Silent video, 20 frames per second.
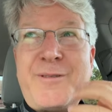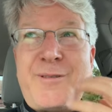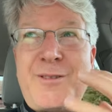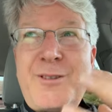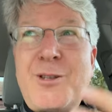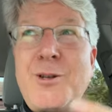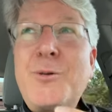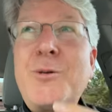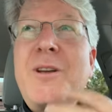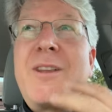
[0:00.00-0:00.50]

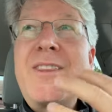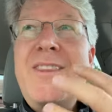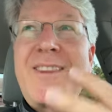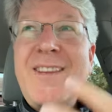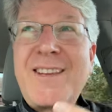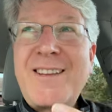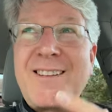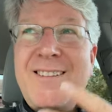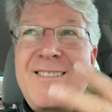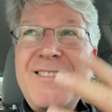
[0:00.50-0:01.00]
doing
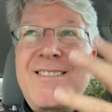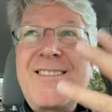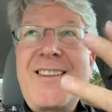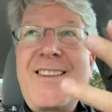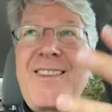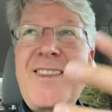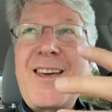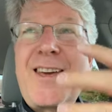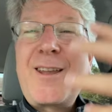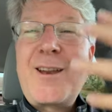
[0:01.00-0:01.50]
things
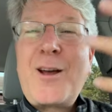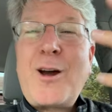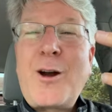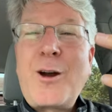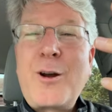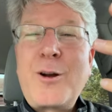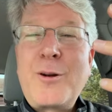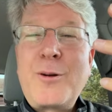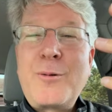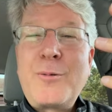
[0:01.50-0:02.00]
that
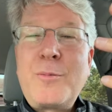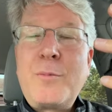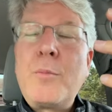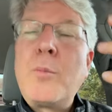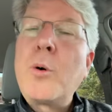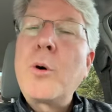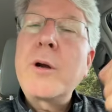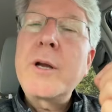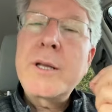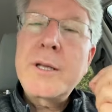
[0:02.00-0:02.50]
are
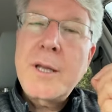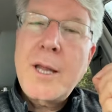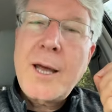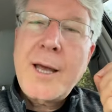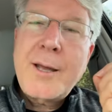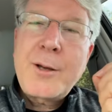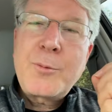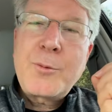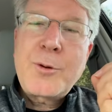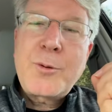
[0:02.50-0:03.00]
more in
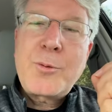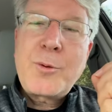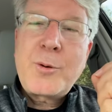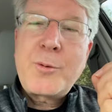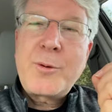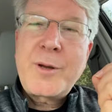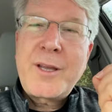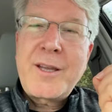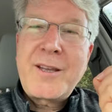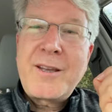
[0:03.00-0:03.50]
line with what
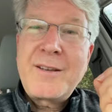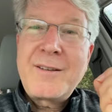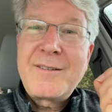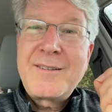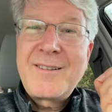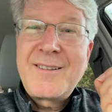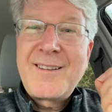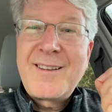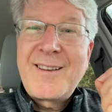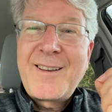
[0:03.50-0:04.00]
we
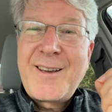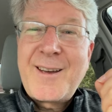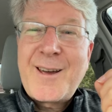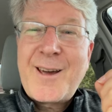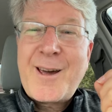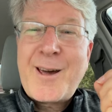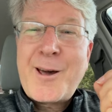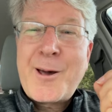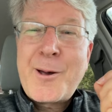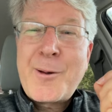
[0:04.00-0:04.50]

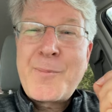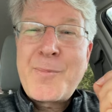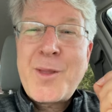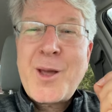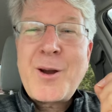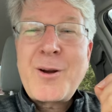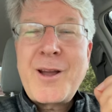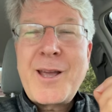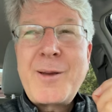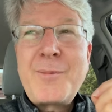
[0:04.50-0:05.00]
um,
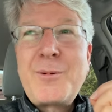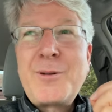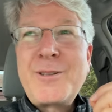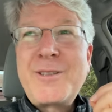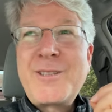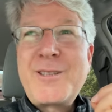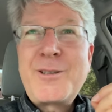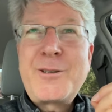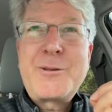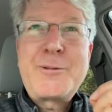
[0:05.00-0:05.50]
are able
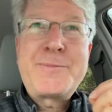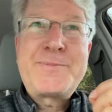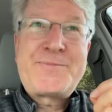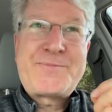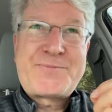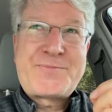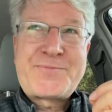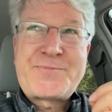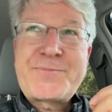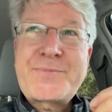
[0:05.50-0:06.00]
to
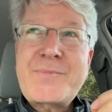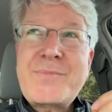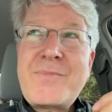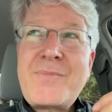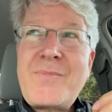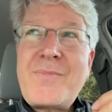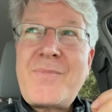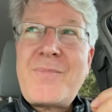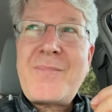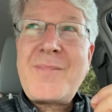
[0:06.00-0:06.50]

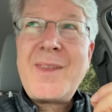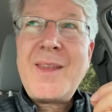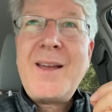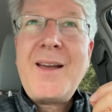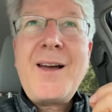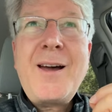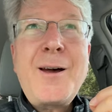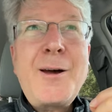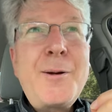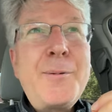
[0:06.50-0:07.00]

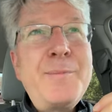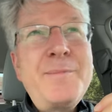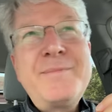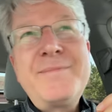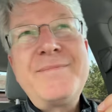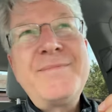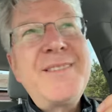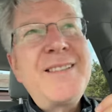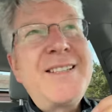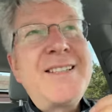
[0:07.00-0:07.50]

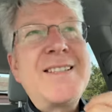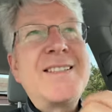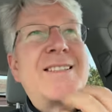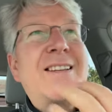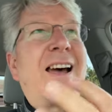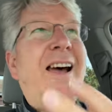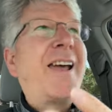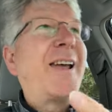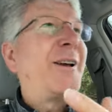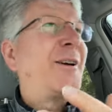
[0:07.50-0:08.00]
um,
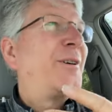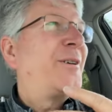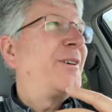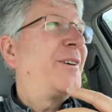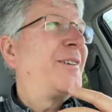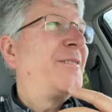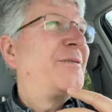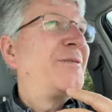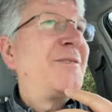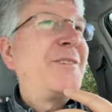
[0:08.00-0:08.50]
desire
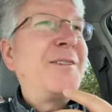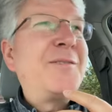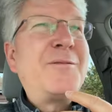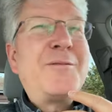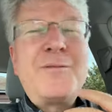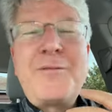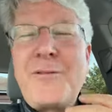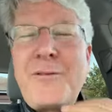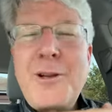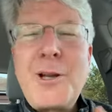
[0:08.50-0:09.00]
and,
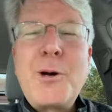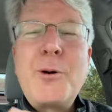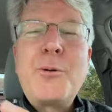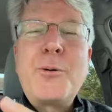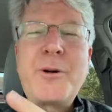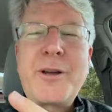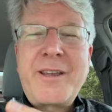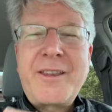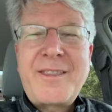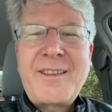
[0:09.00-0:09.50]
and flow
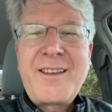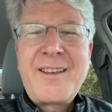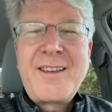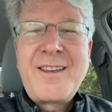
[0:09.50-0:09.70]
with